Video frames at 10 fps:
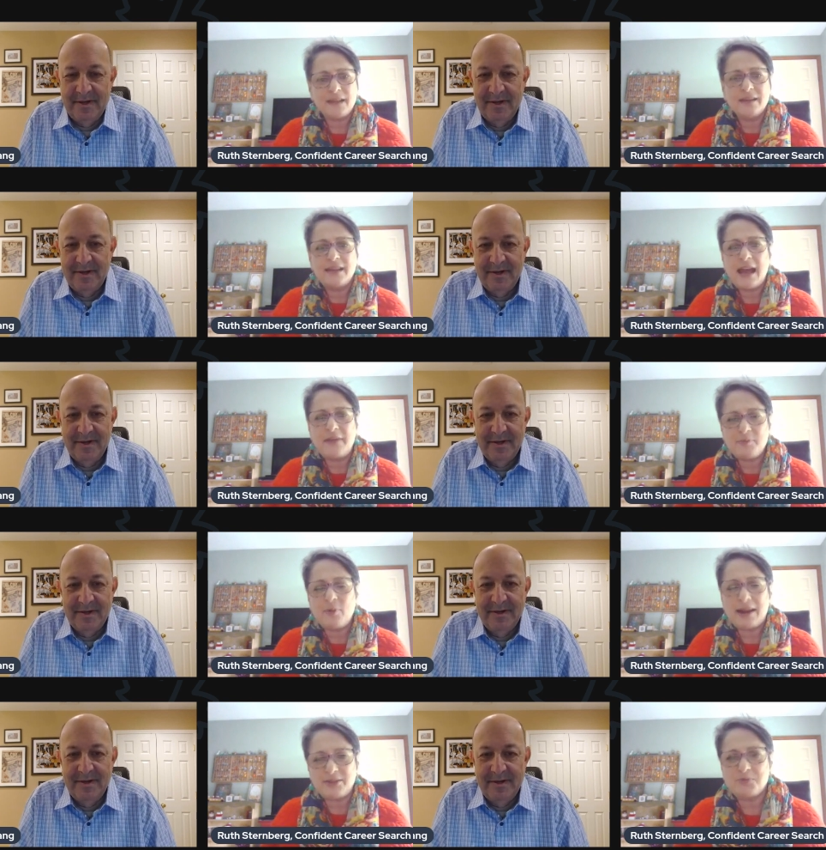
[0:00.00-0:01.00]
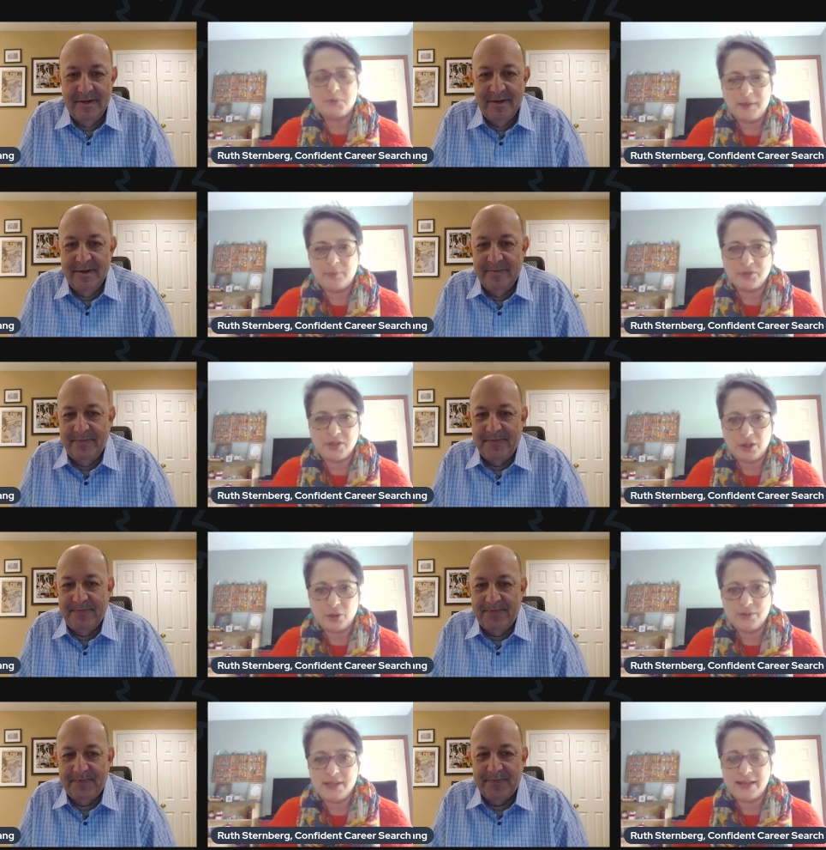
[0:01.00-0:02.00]
Speaker 1: you have to practice with people
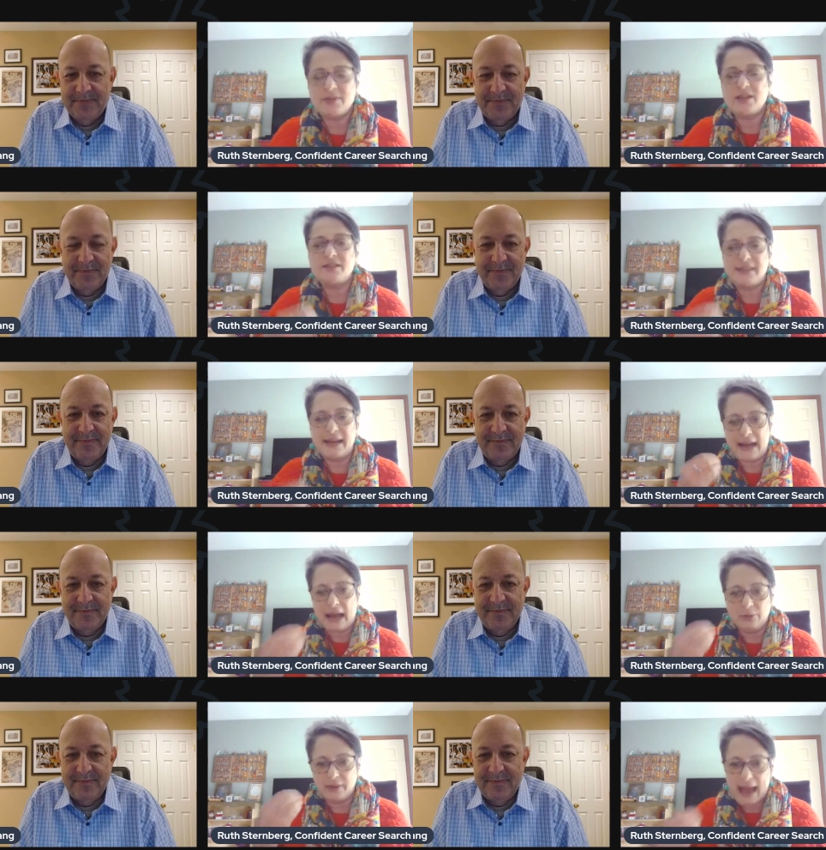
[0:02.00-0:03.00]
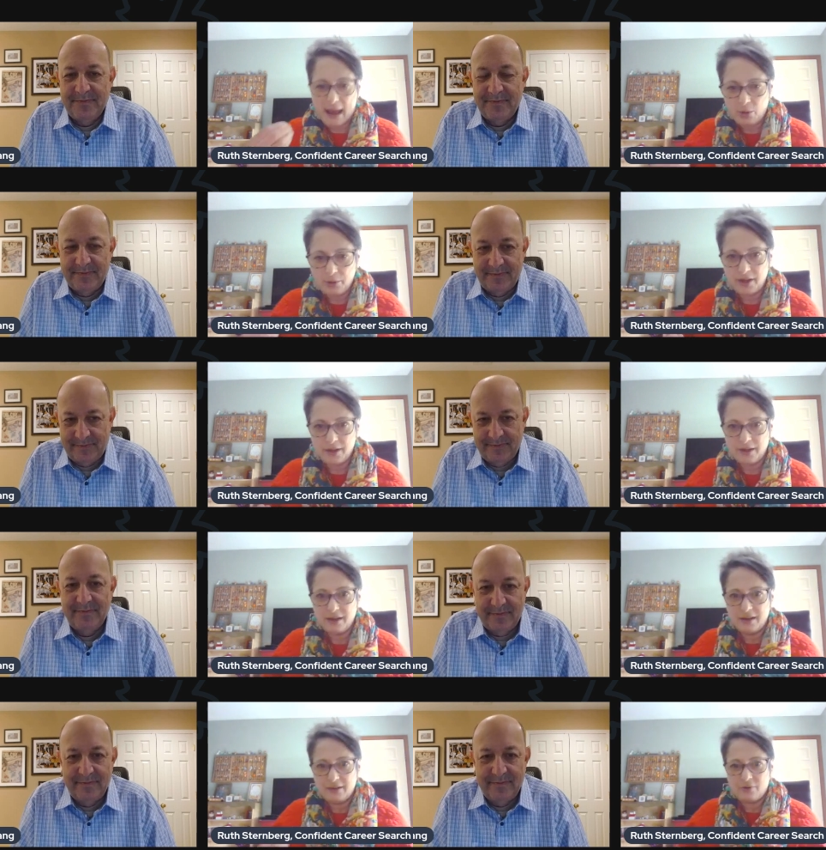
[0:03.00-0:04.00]
too to get them to say it out loud,
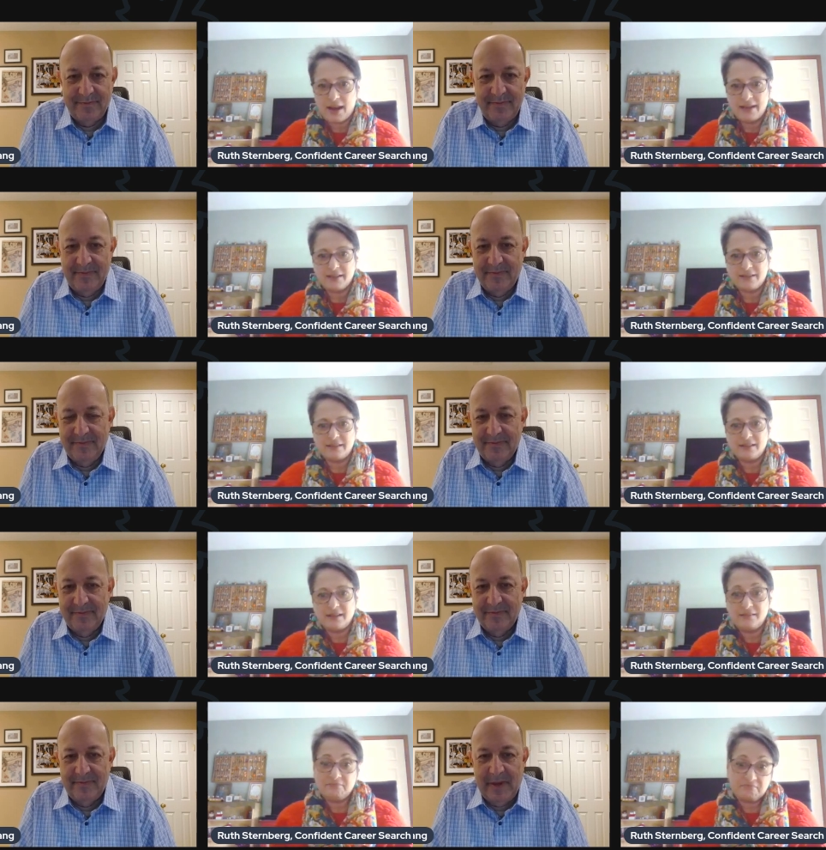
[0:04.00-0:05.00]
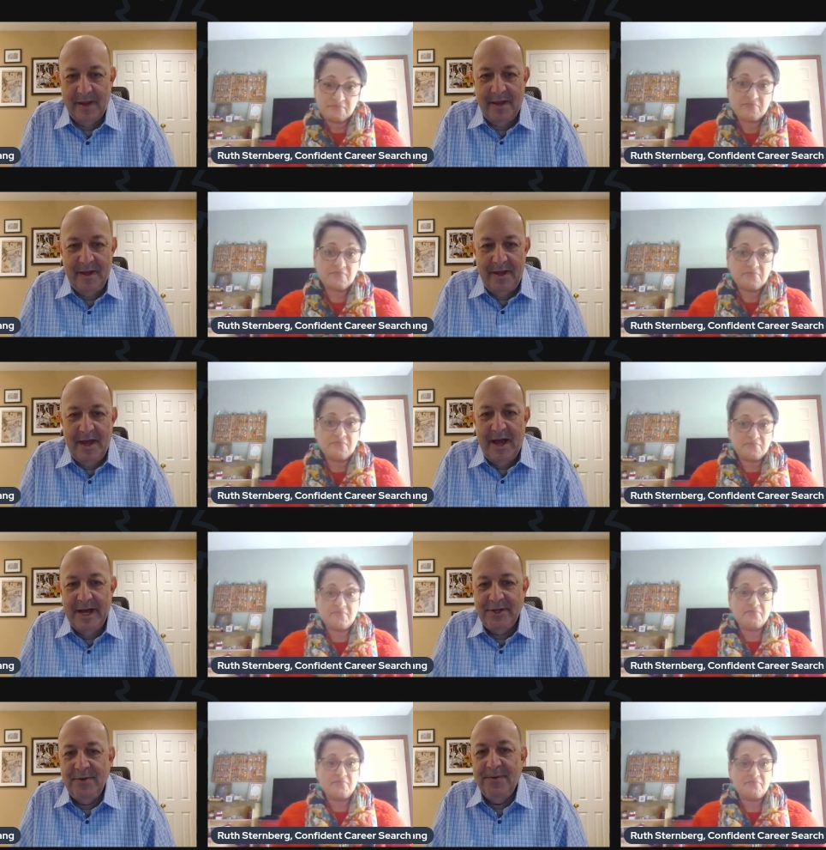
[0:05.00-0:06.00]
right?
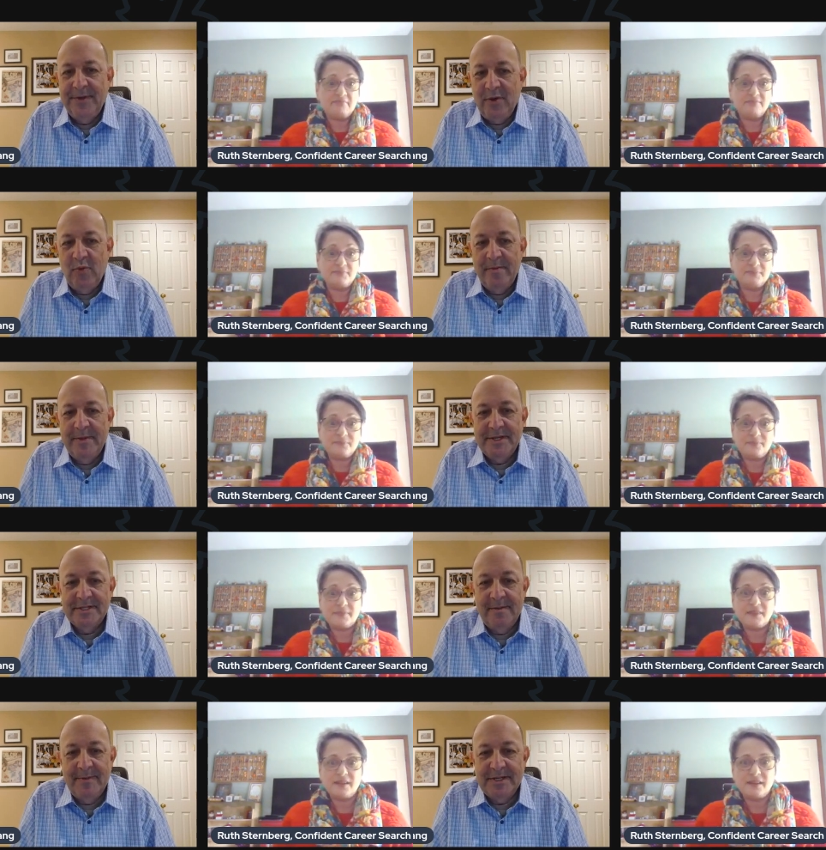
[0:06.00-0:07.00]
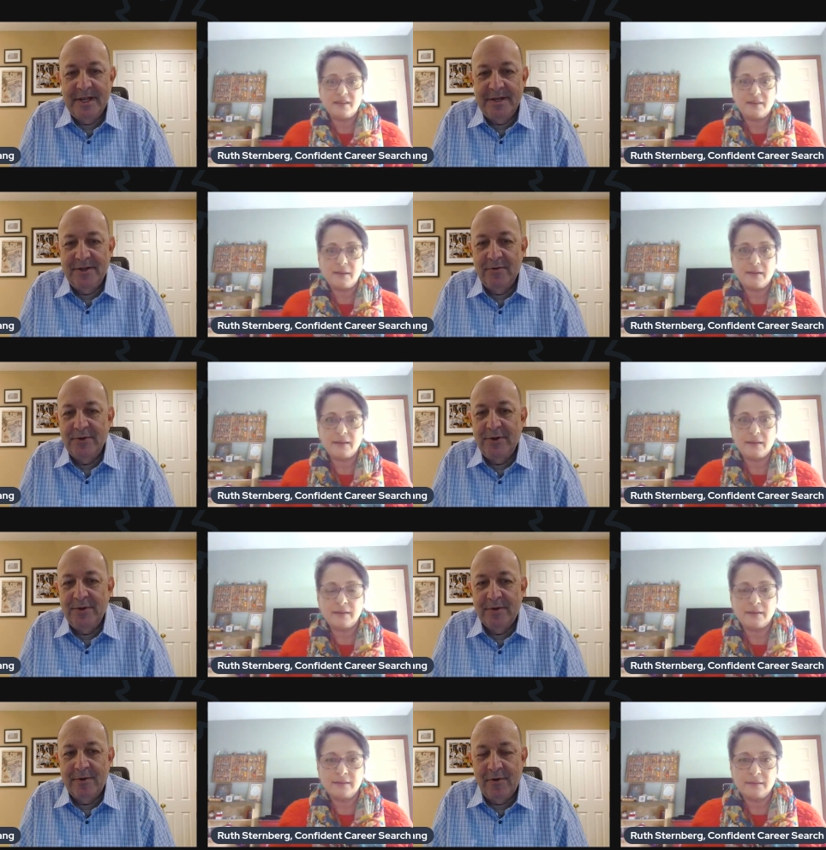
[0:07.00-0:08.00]
Speaker 2: I do think women to some extent don't
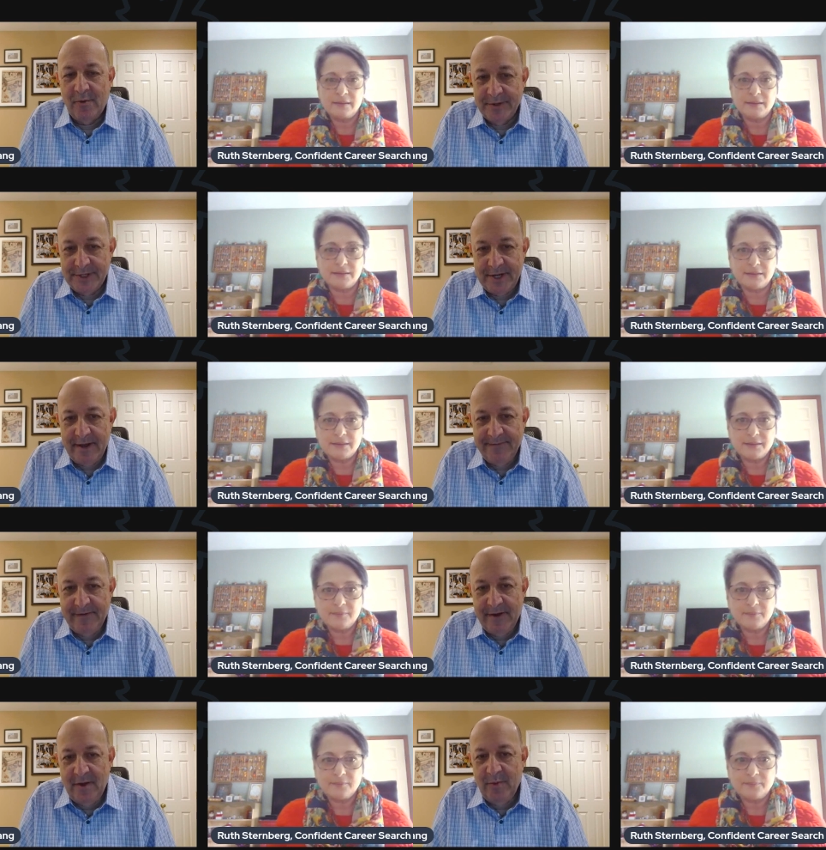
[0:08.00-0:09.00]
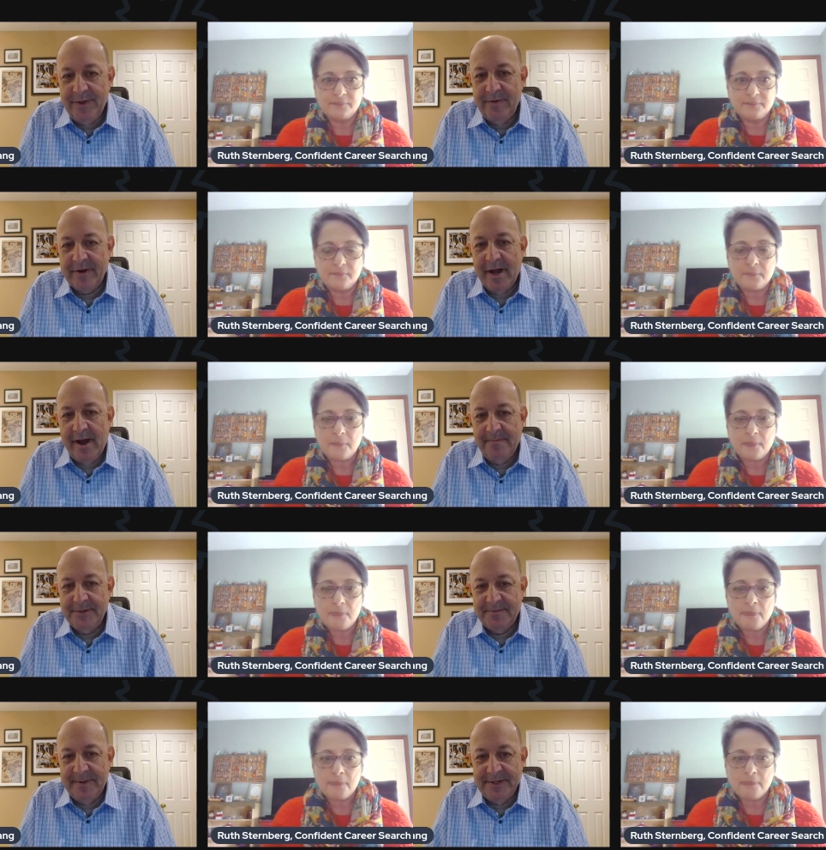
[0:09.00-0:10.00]
toot their own horns enough with their
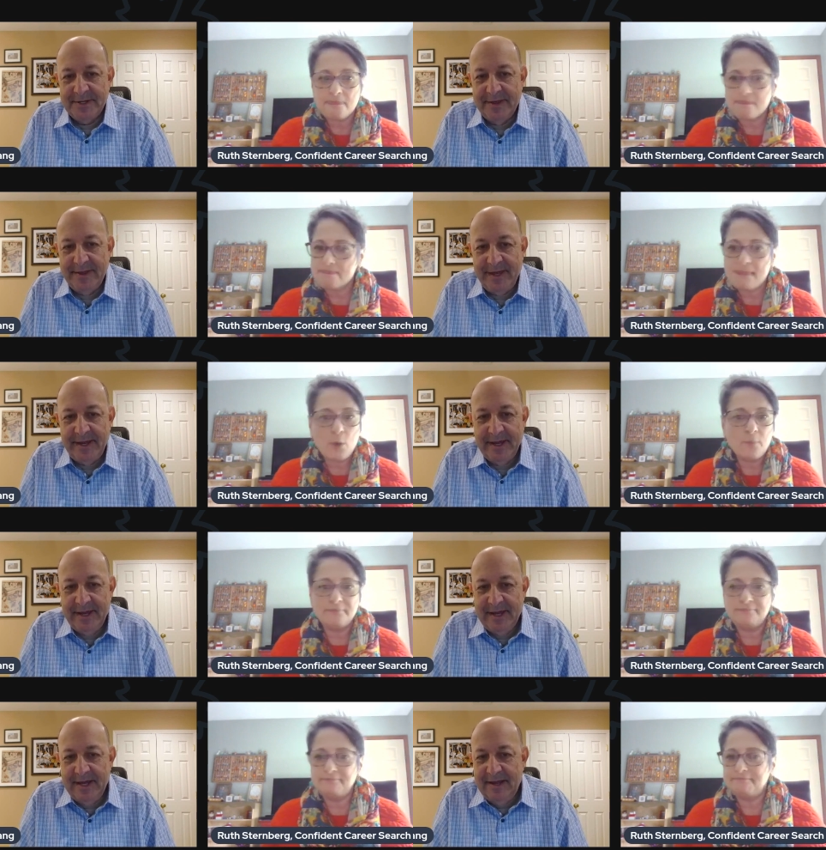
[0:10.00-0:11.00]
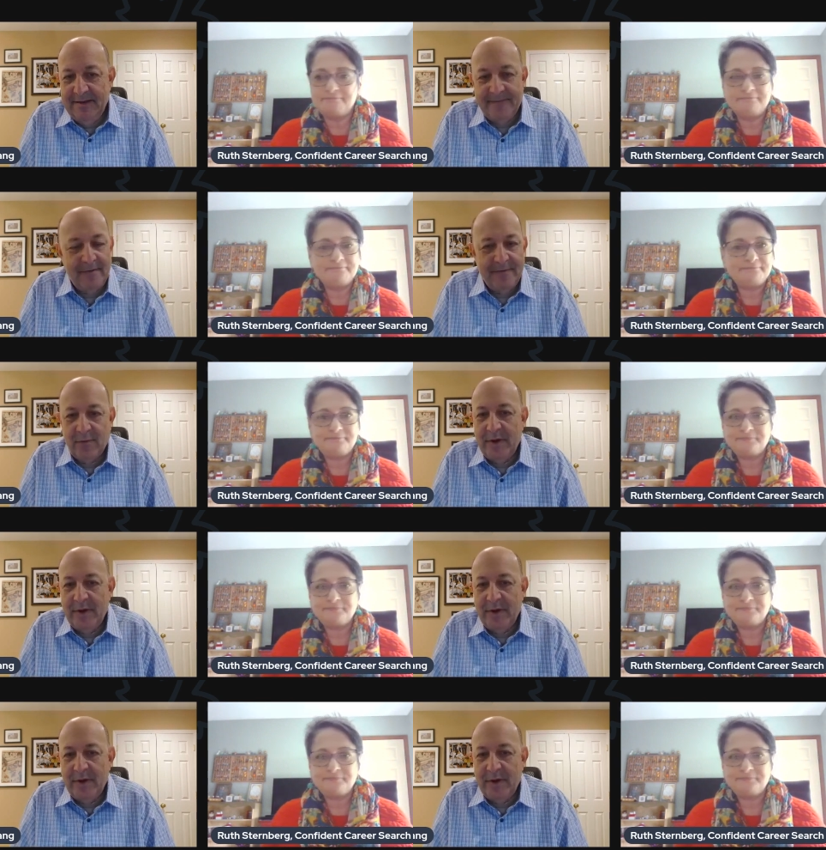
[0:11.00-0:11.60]
accomplishments. I think yep. for, for